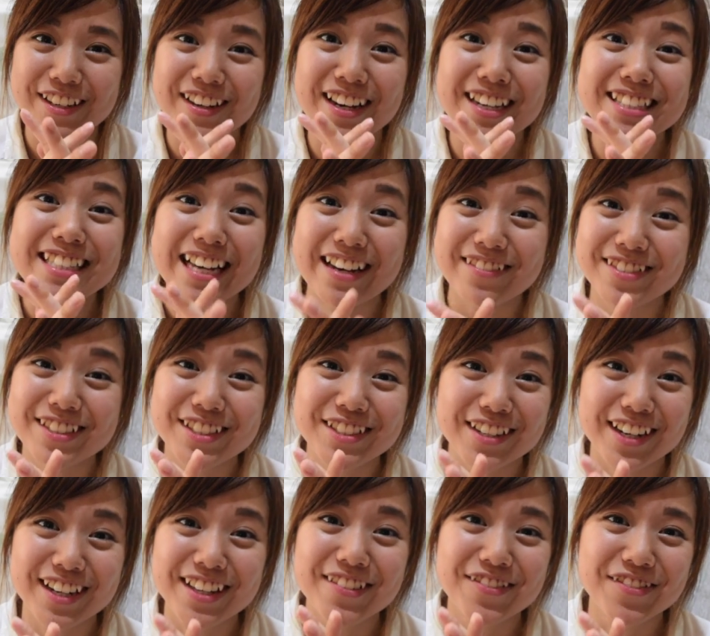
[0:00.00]
you guys have to
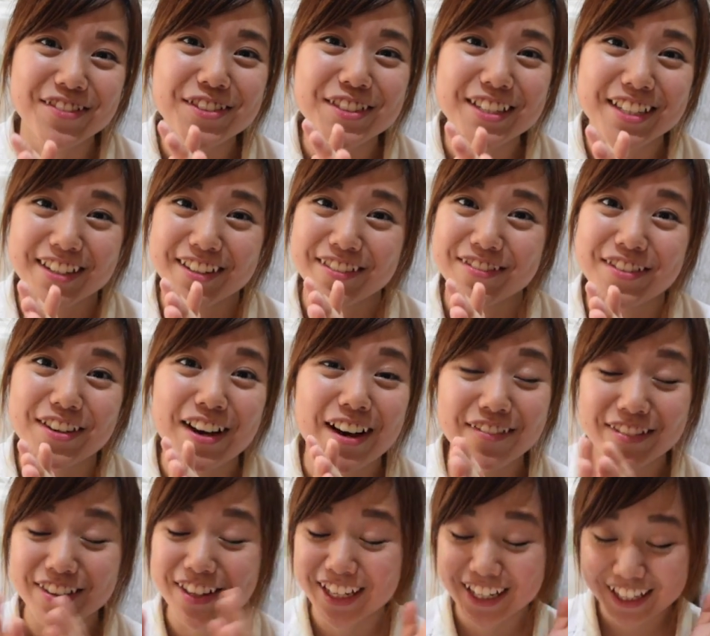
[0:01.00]
try the food here if you
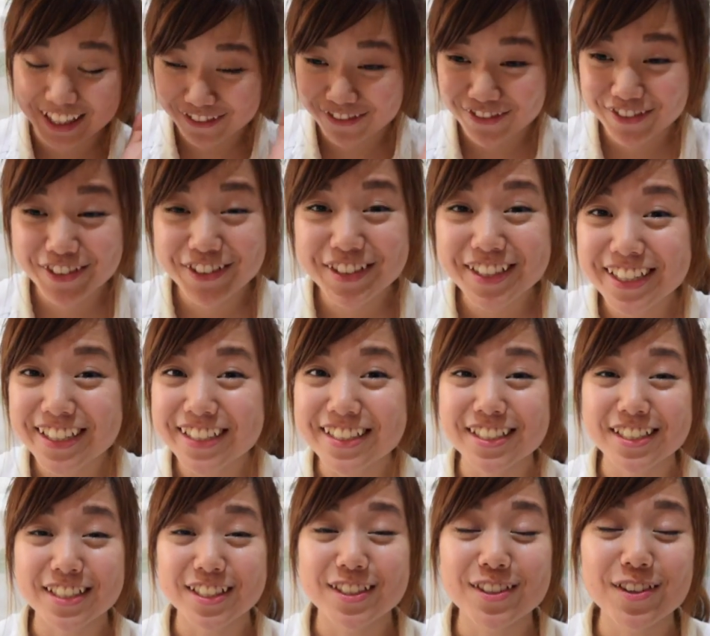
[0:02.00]
haven't. Like, the food here
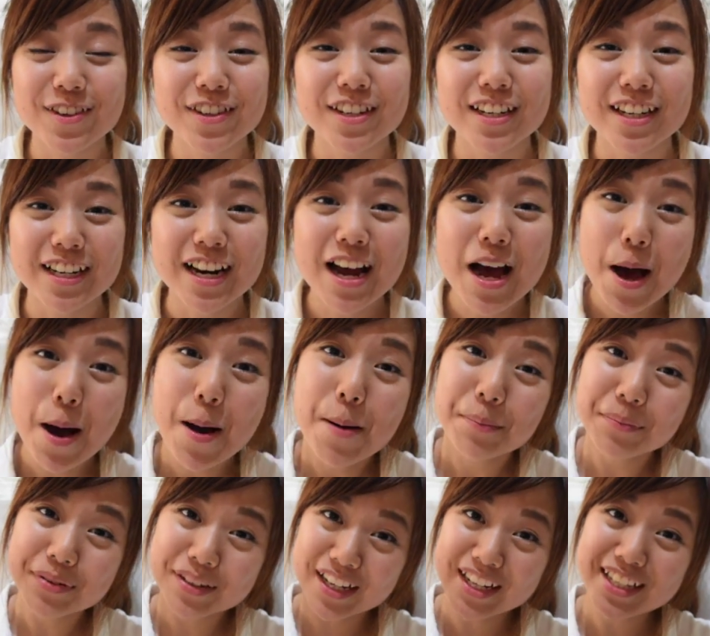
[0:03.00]
is just so good.
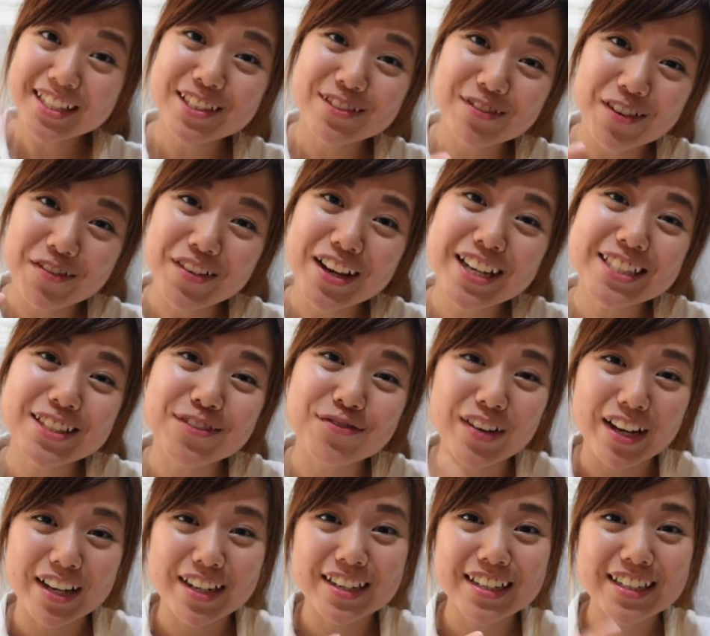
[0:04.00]
Plus, what makes it
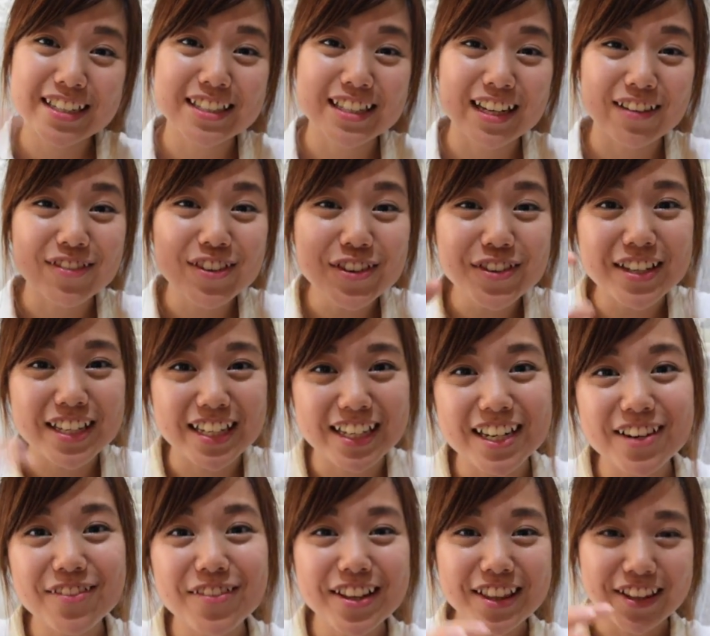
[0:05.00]
better is if you eat
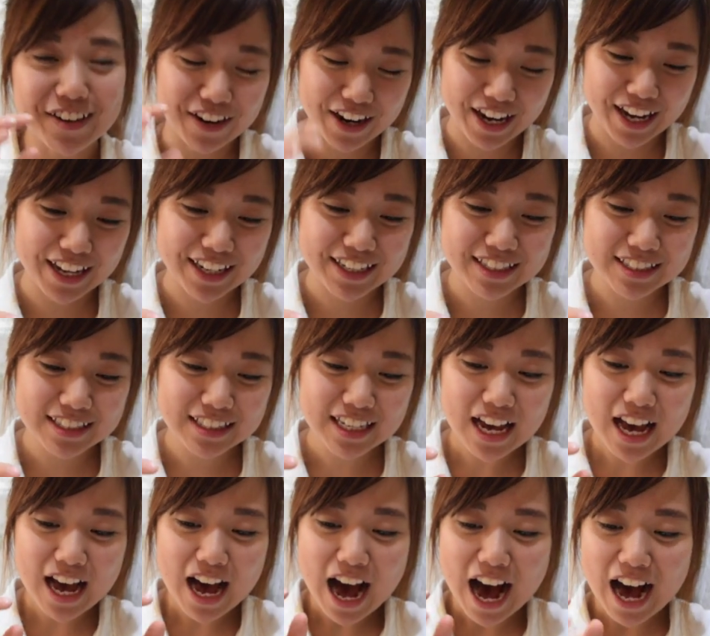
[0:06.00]
them with your hands.
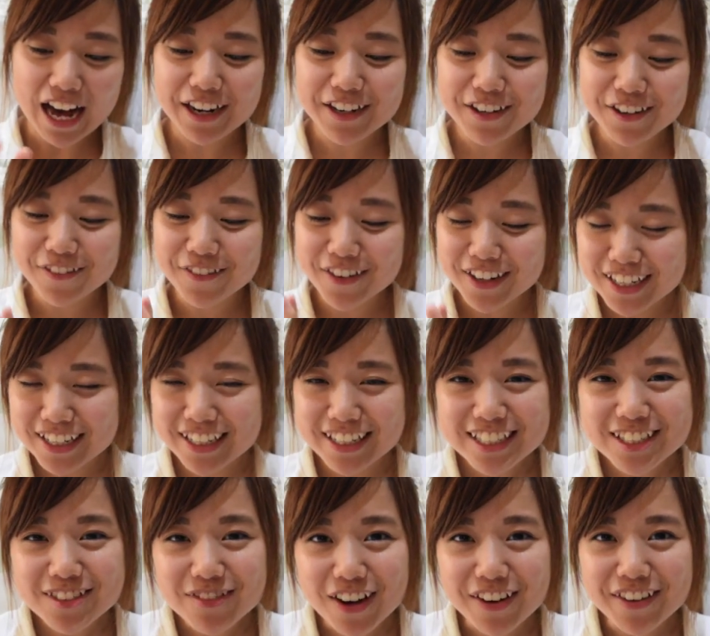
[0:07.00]
I don't know what it
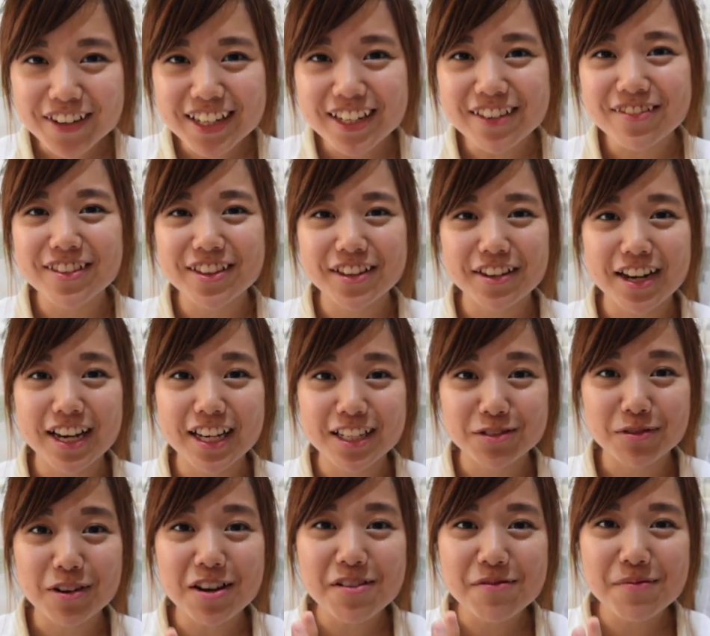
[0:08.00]
is about eating with your
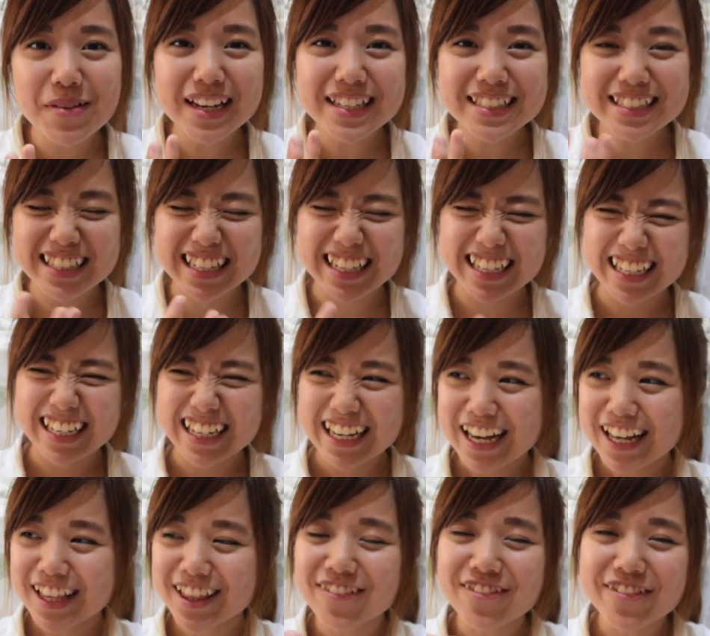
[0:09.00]
hands, but it makes like,
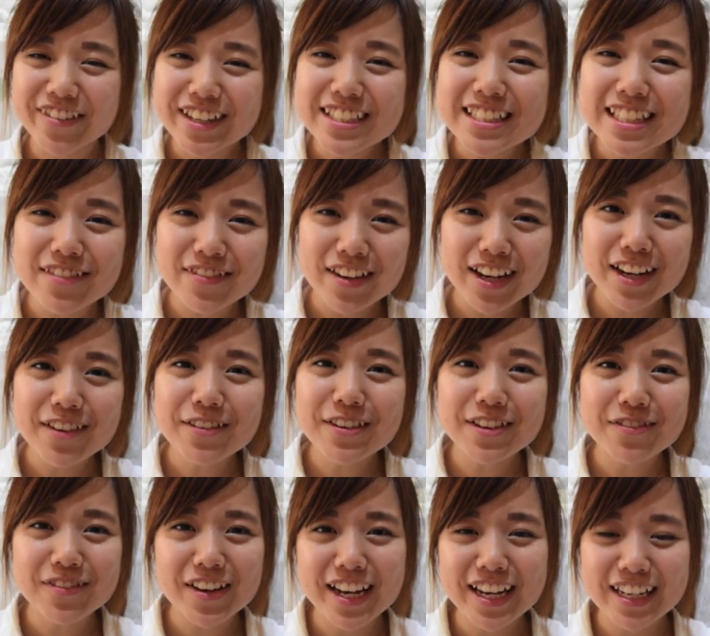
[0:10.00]
the first time I eat
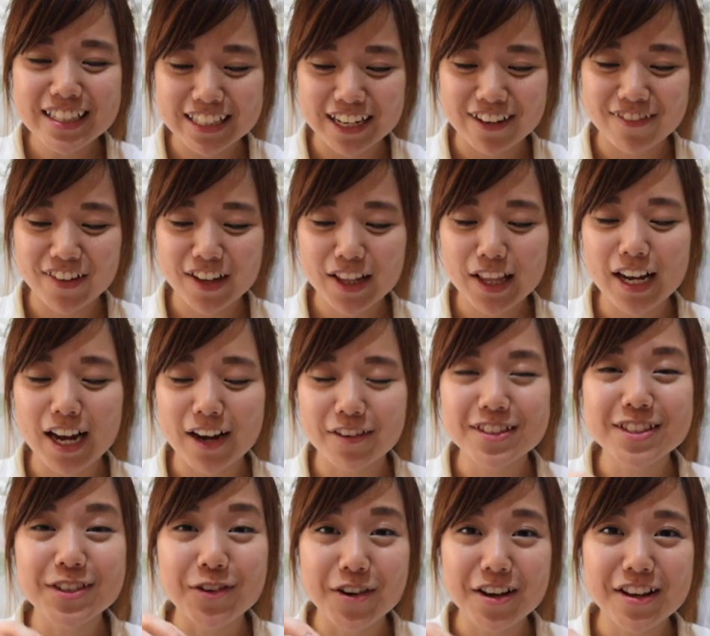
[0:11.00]
with my hands, I felt like I
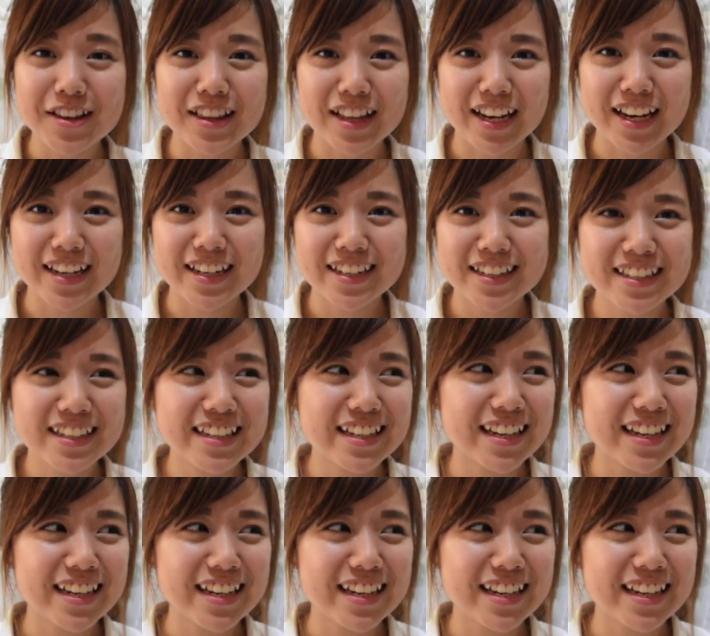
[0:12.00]
was going like,